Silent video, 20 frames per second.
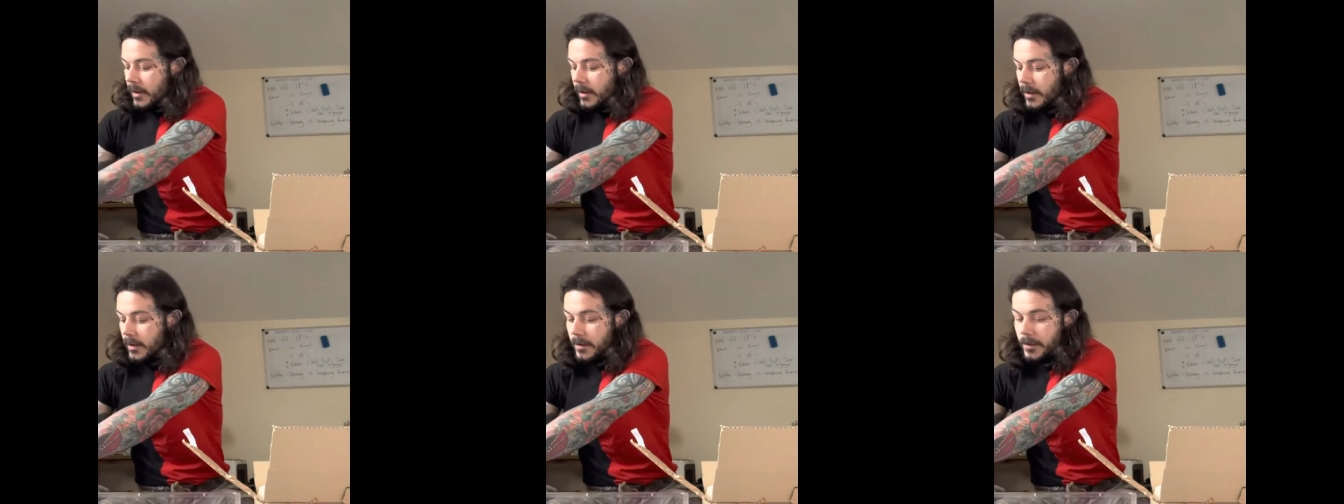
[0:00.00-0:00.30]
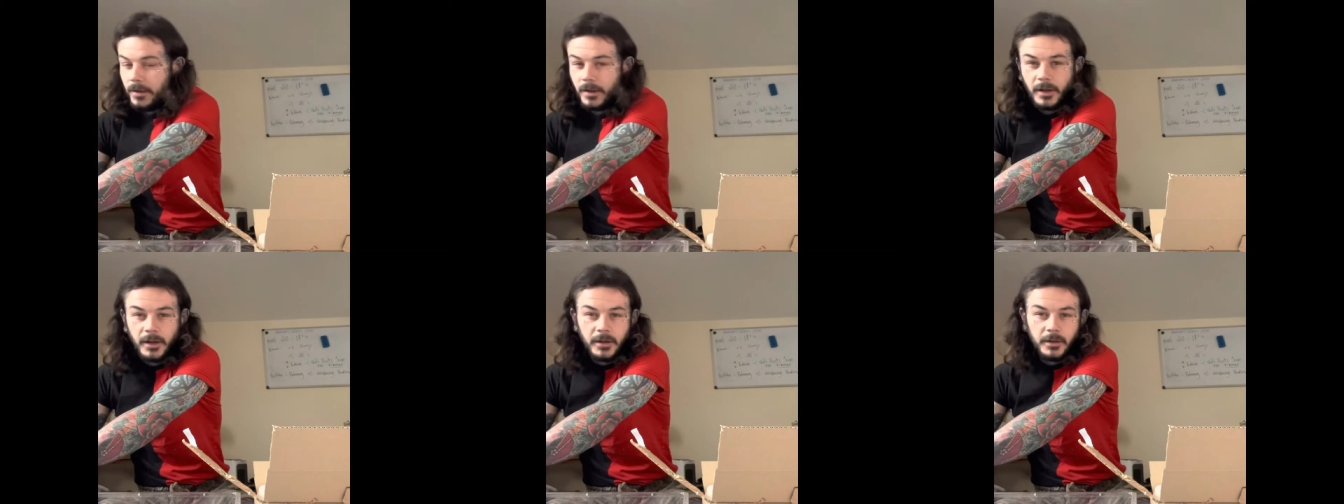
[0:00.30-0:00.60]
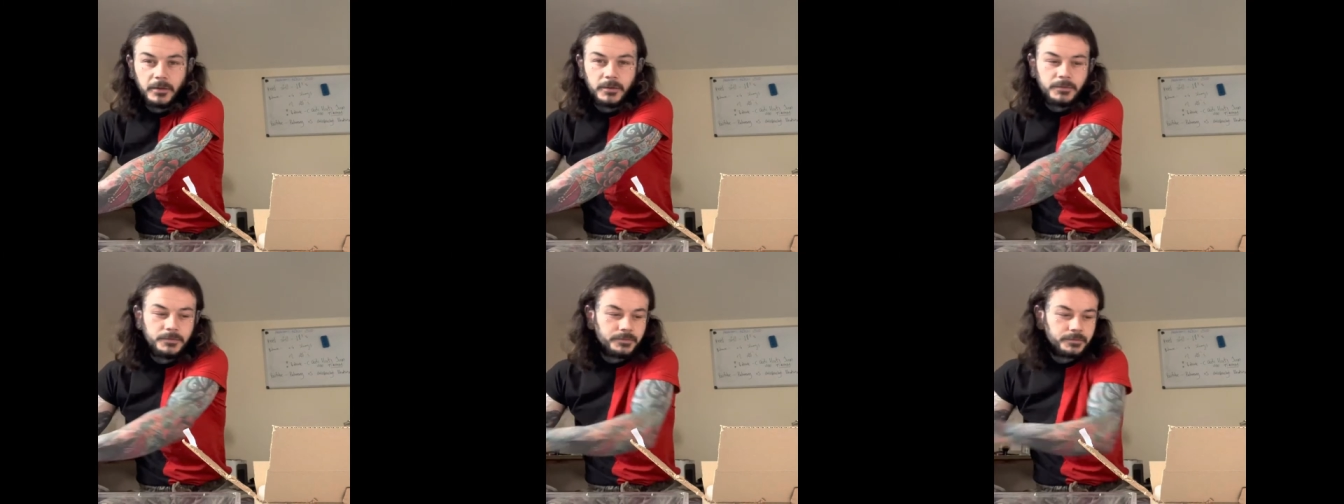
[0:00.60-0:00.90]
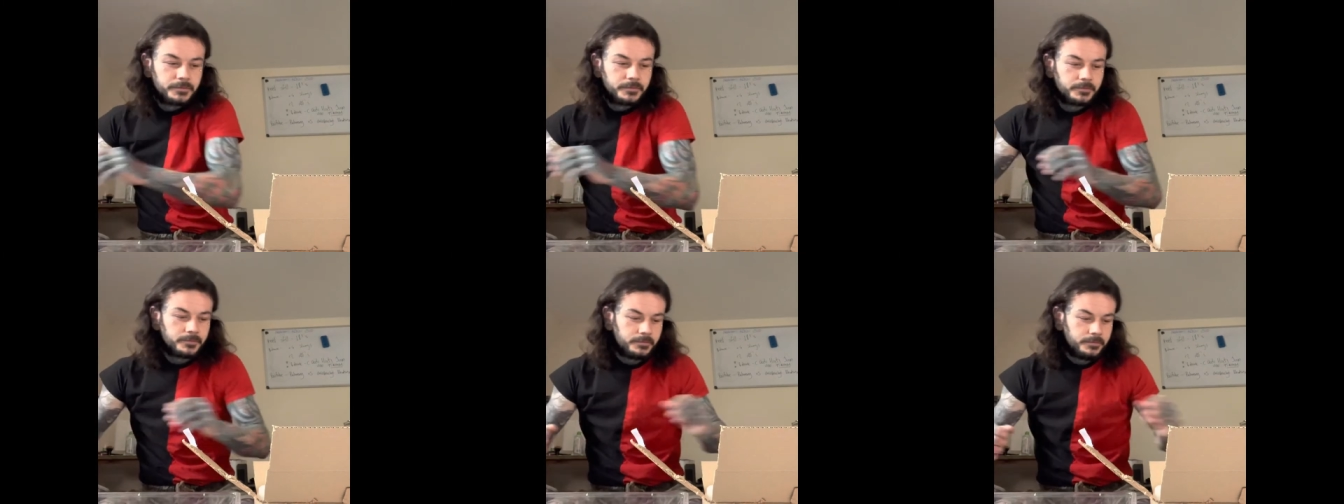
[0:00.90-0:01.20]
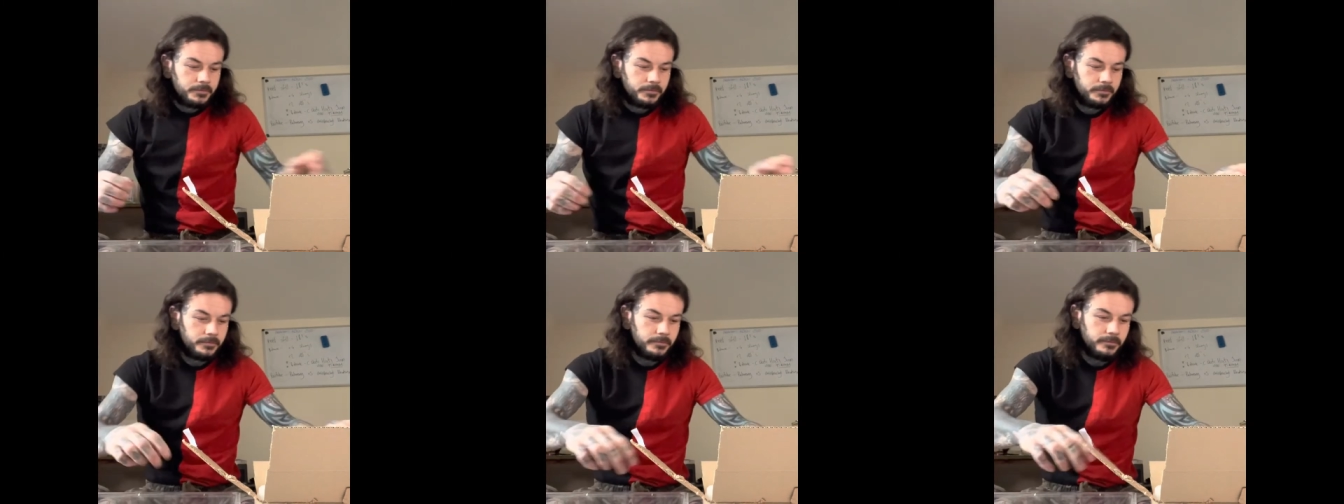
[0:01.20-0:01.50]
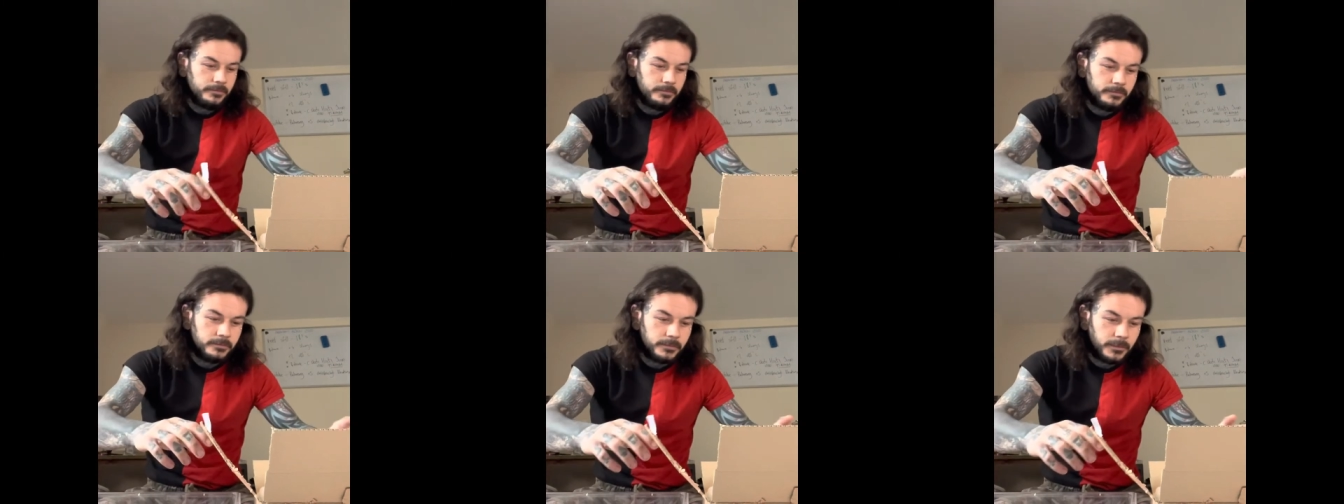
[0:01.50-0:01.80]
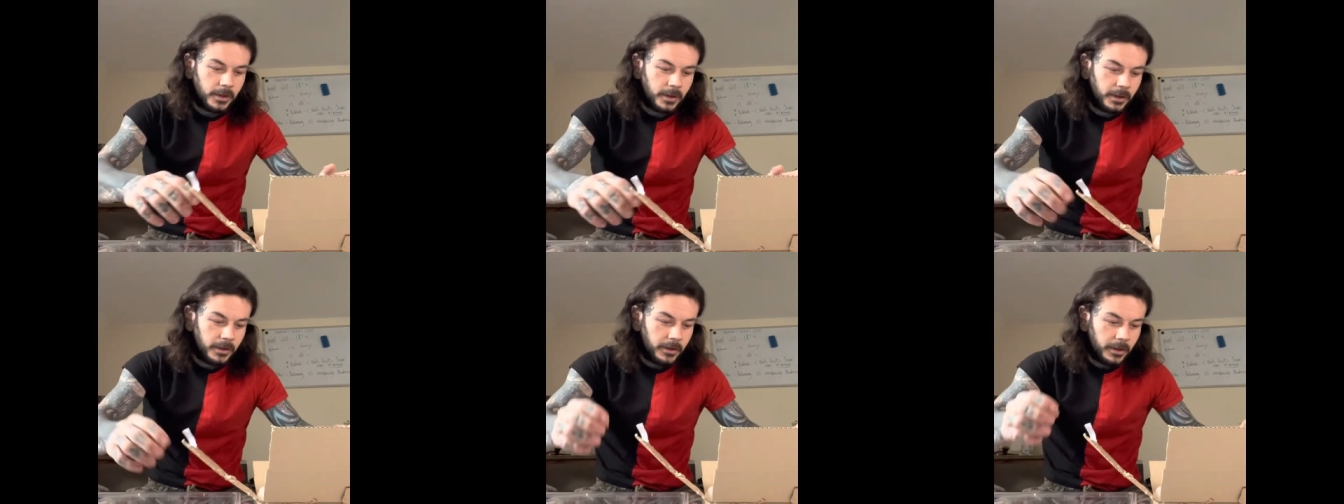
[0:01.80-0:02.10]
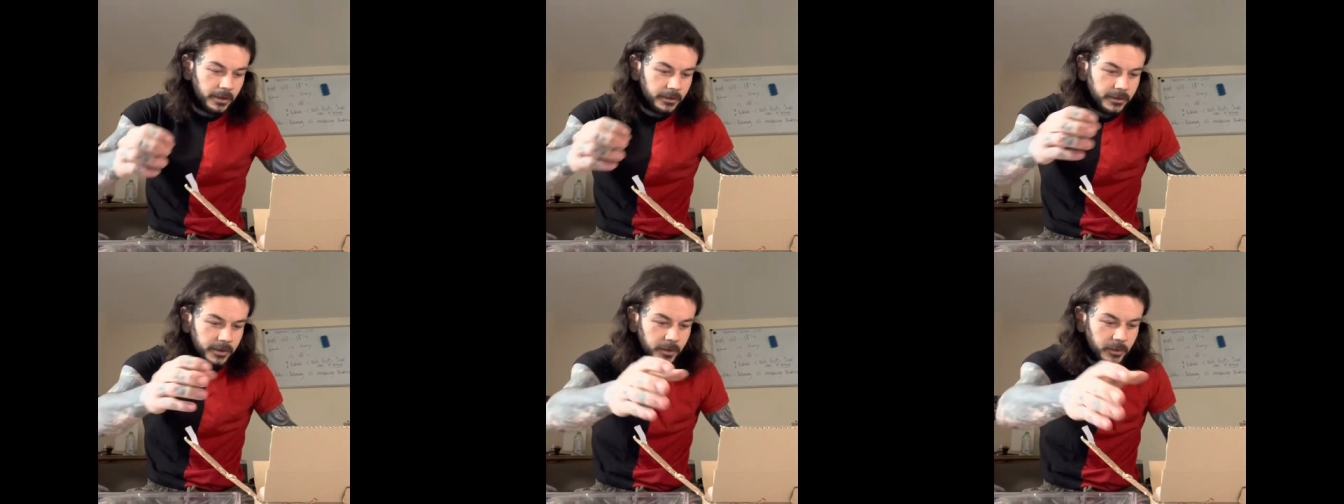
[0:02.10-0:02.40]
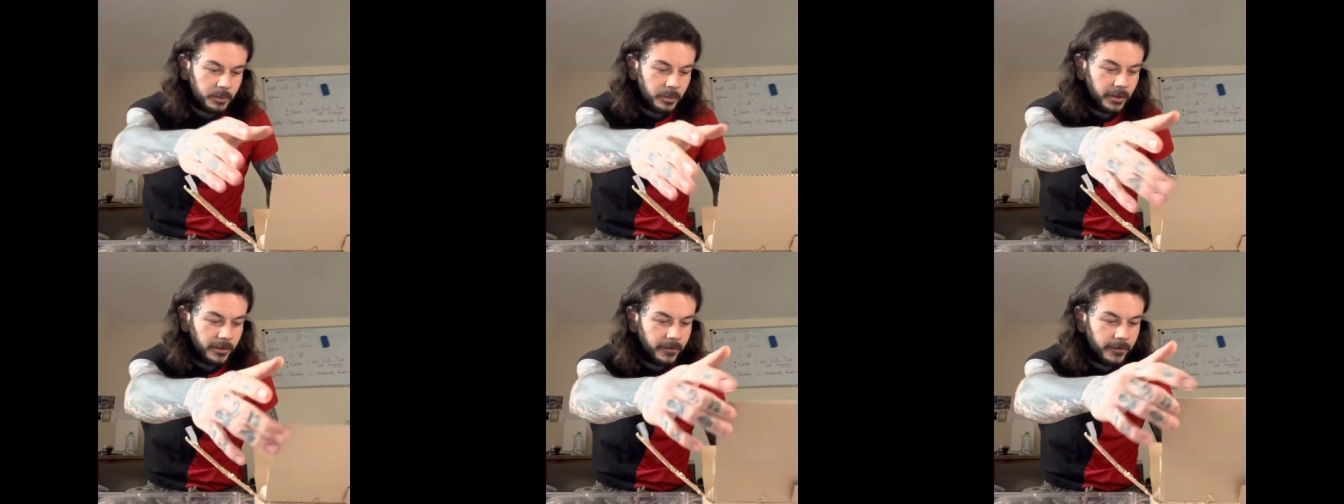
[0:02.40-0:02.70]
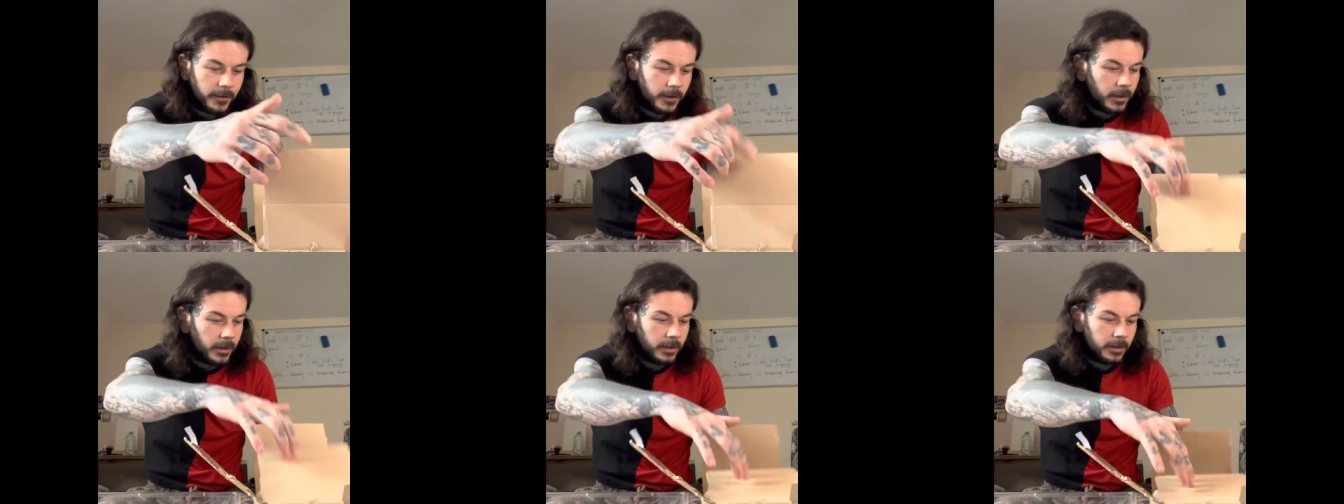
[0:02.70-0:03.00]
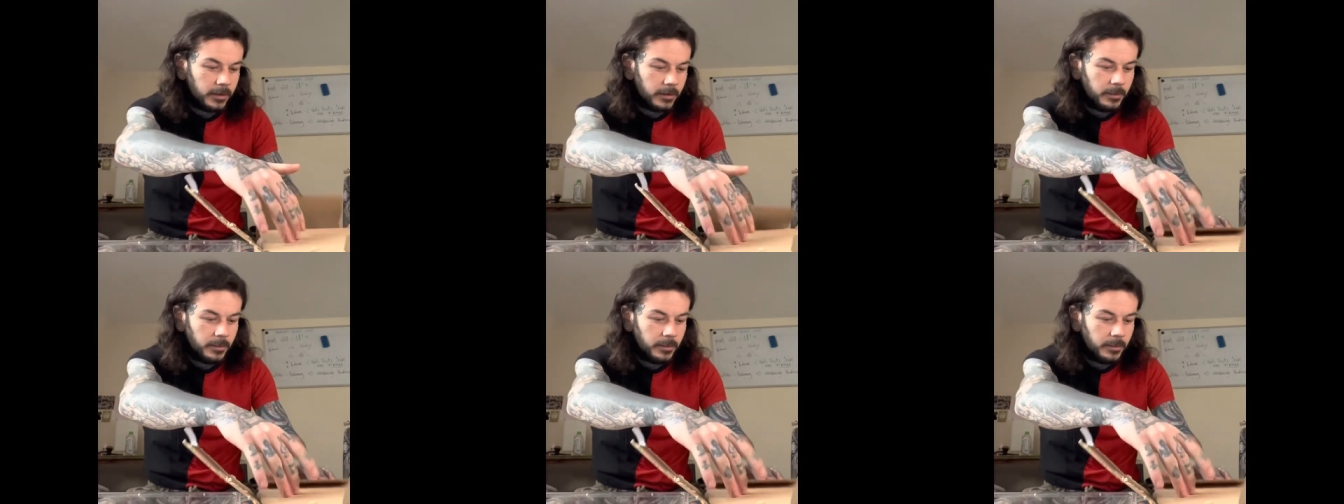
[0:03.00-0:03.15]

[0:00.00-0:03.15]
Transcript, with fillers: Now, I know that sounds pretty funny,